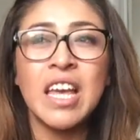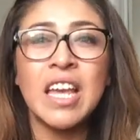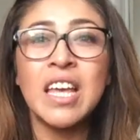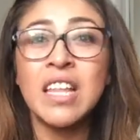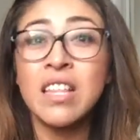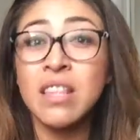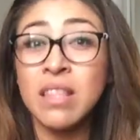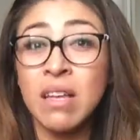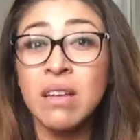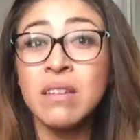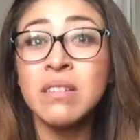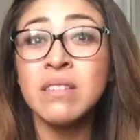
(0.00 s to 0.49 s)

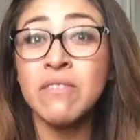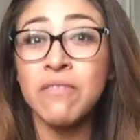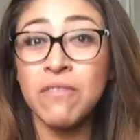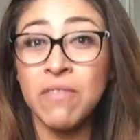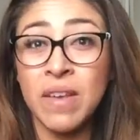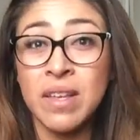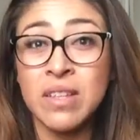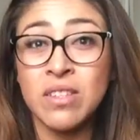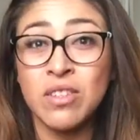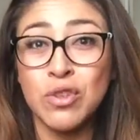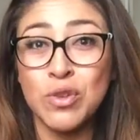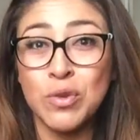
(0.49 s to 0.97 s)
It does
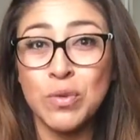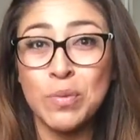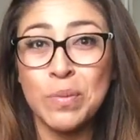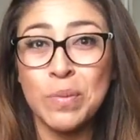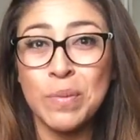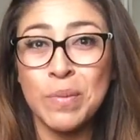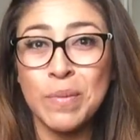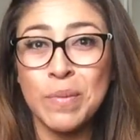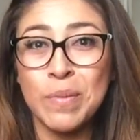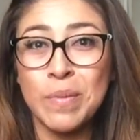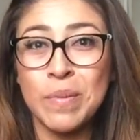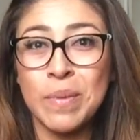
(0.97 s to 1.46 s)
affect you.
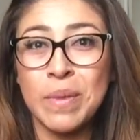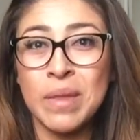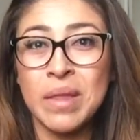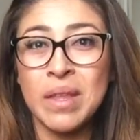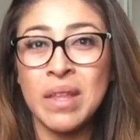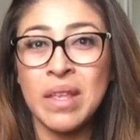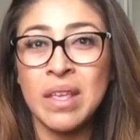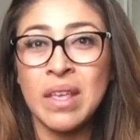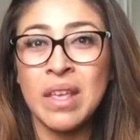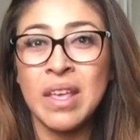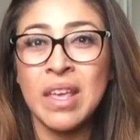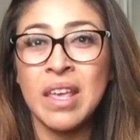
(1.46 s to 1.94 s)

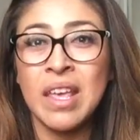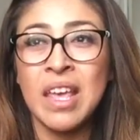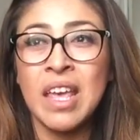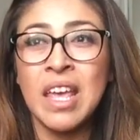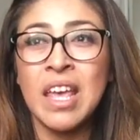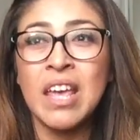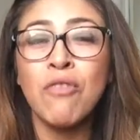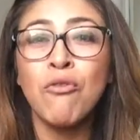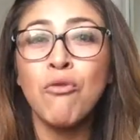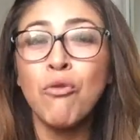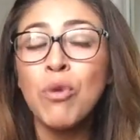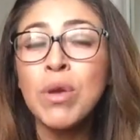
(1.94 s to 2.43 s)

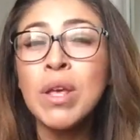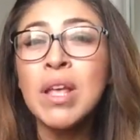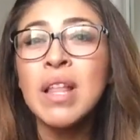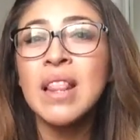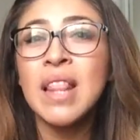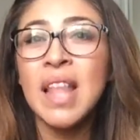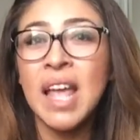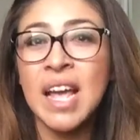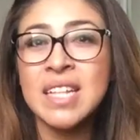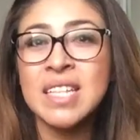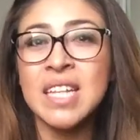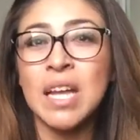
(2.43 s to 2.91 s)
If we
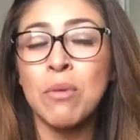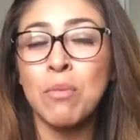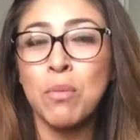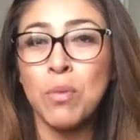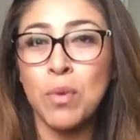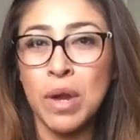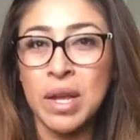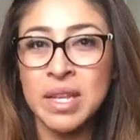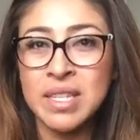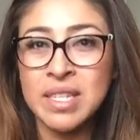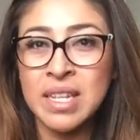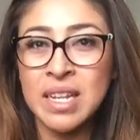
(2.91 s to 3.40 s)
elect a
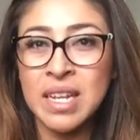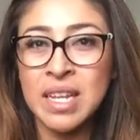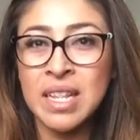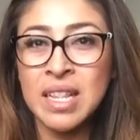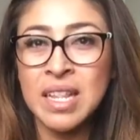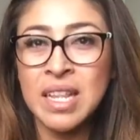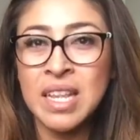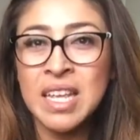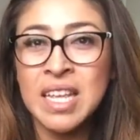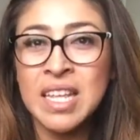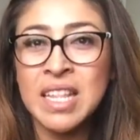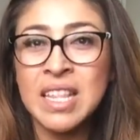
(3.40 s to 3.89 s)

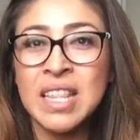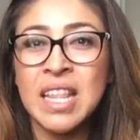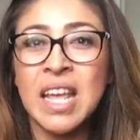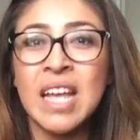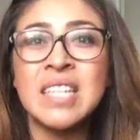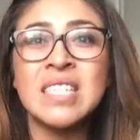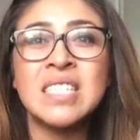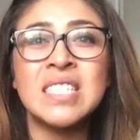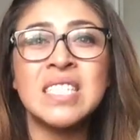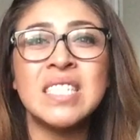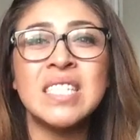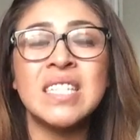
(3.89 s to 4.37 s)
president
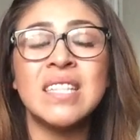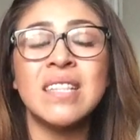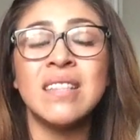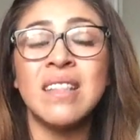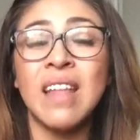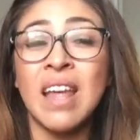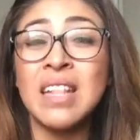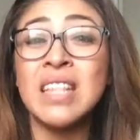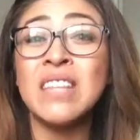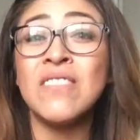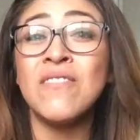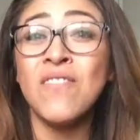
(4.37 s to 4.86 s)

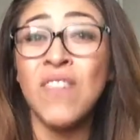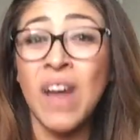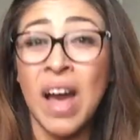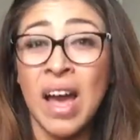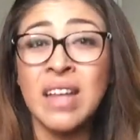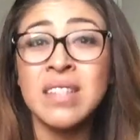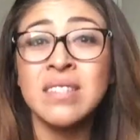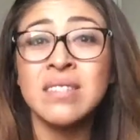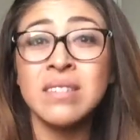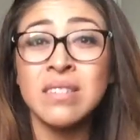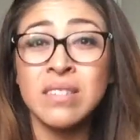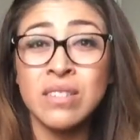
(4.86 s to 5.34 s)
that
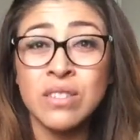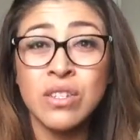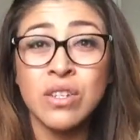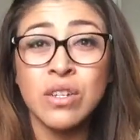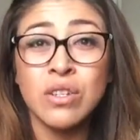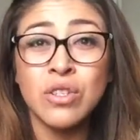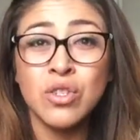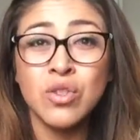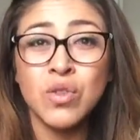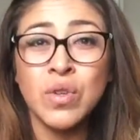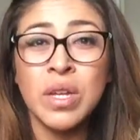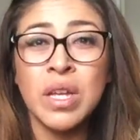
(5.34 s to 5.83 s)
divides this
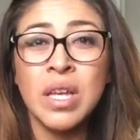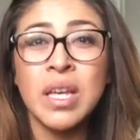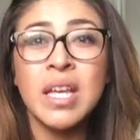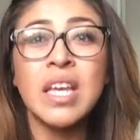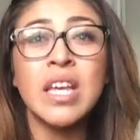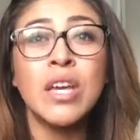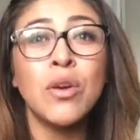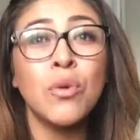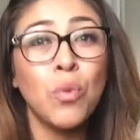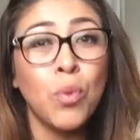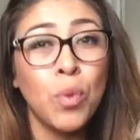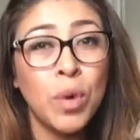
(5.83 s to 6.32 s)
country,
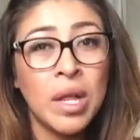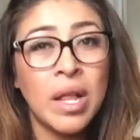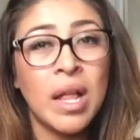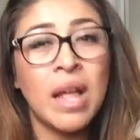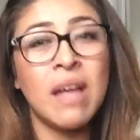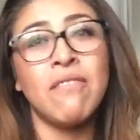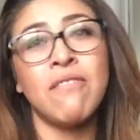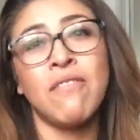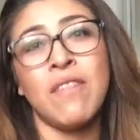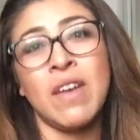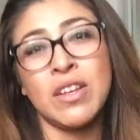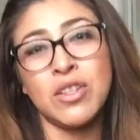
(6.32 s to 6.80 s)
it will
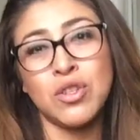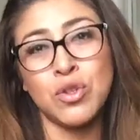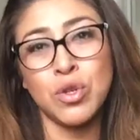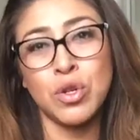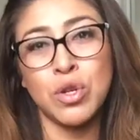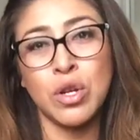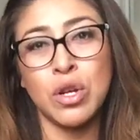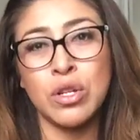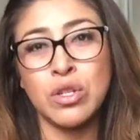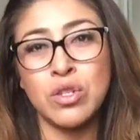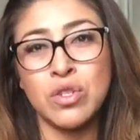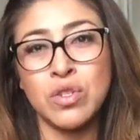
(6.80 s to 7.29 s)
affect your
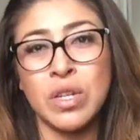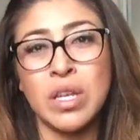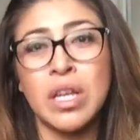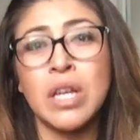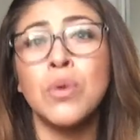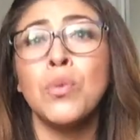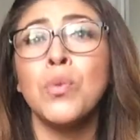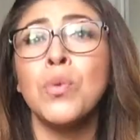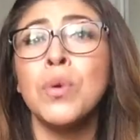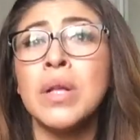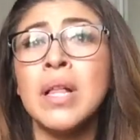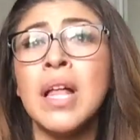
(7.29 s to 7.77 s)
country.
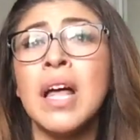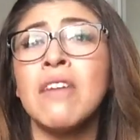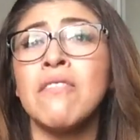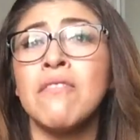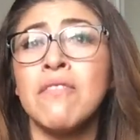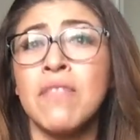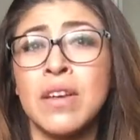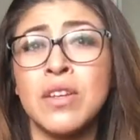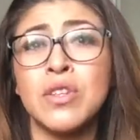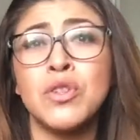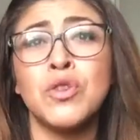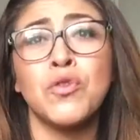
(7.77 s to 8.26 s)
It will
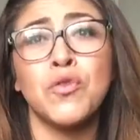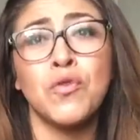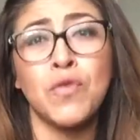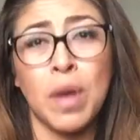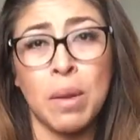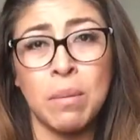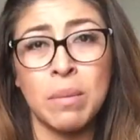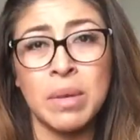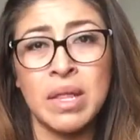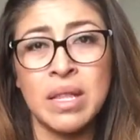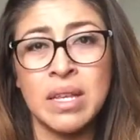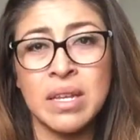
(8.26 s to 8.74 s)
affect your
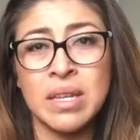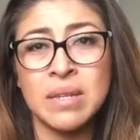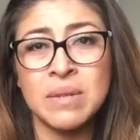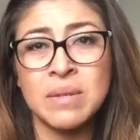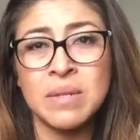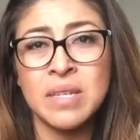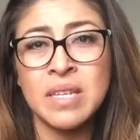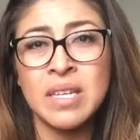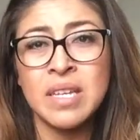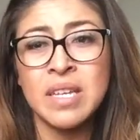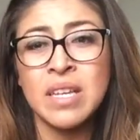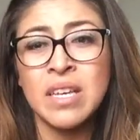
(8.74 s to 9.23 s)
family.
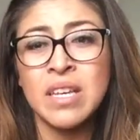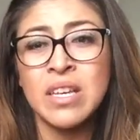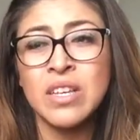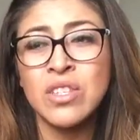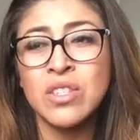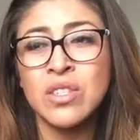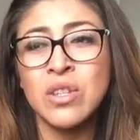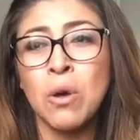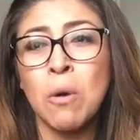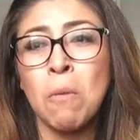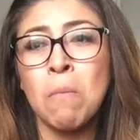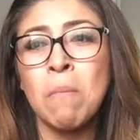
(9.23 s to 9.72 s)

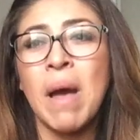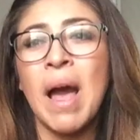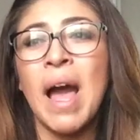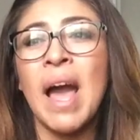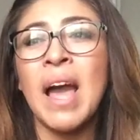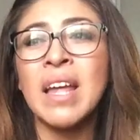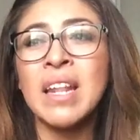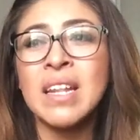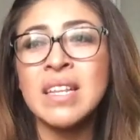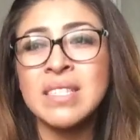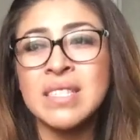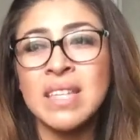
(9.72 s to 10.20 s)
So
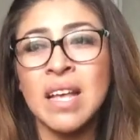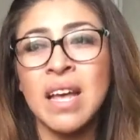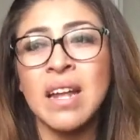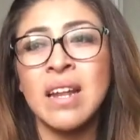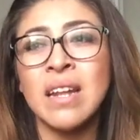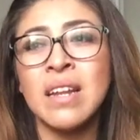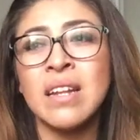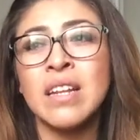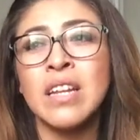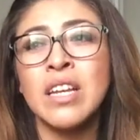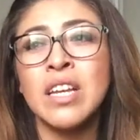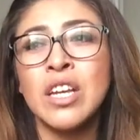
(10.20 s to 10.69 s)
I
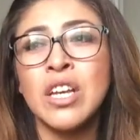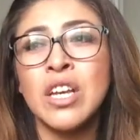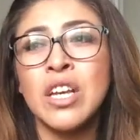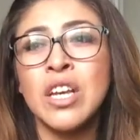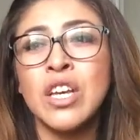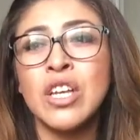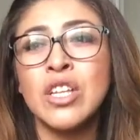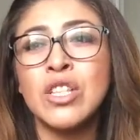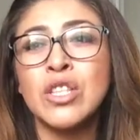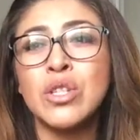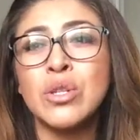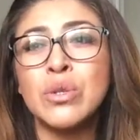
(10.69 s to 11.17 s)
decided
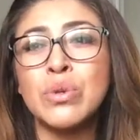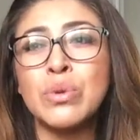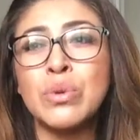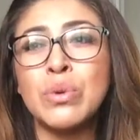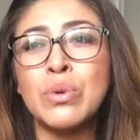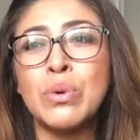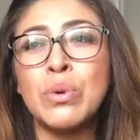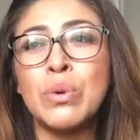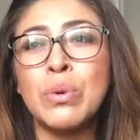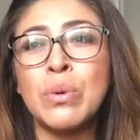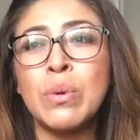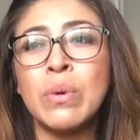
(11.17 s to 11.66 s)

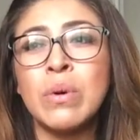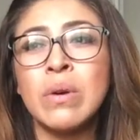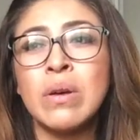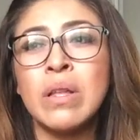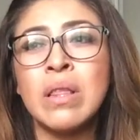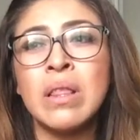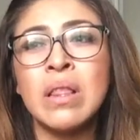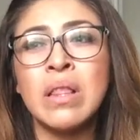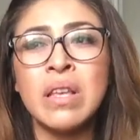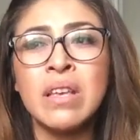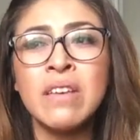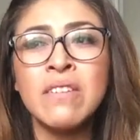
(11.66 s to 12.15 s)
to
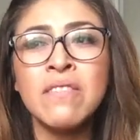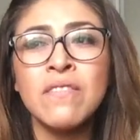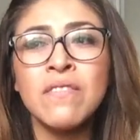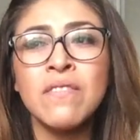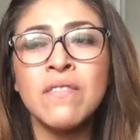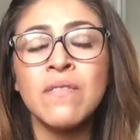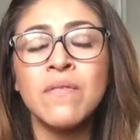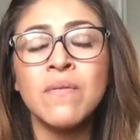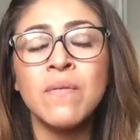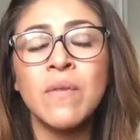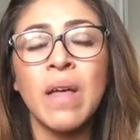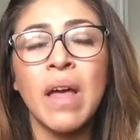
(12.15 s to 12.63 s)
live
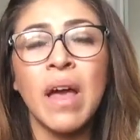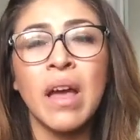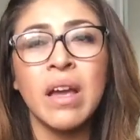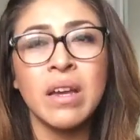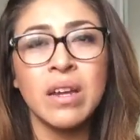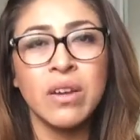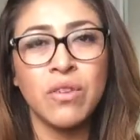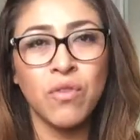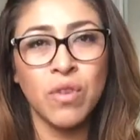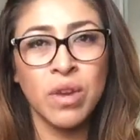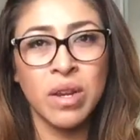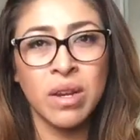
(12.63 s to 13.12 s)
a
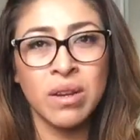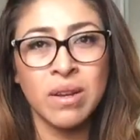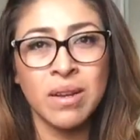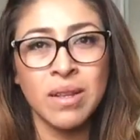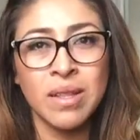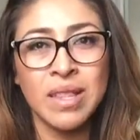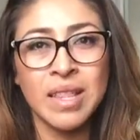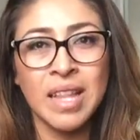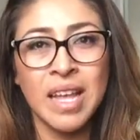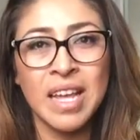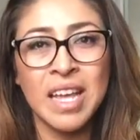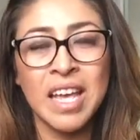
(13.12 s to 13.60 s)
career
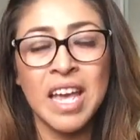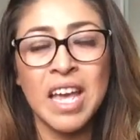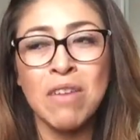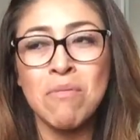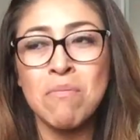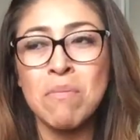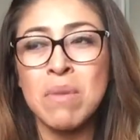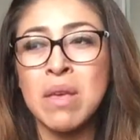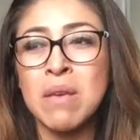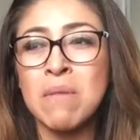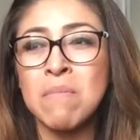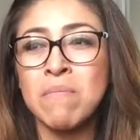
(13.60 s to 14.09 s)
that gave
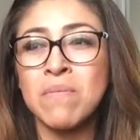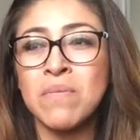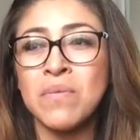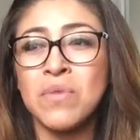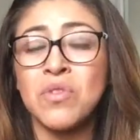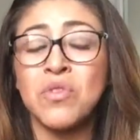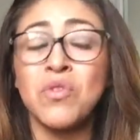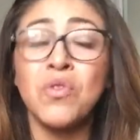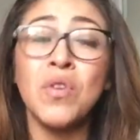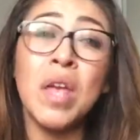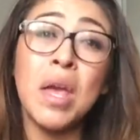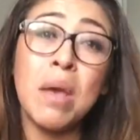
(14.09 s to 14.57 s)
me
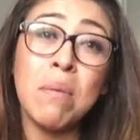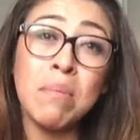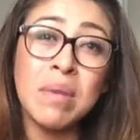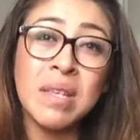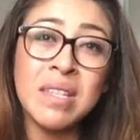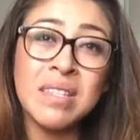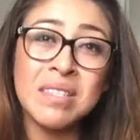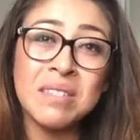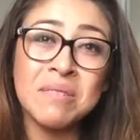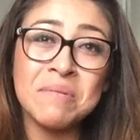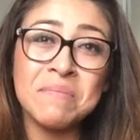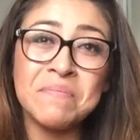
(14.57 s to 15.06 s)
3
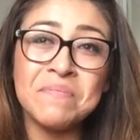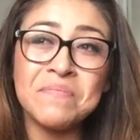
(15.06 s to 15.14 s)
Emmys,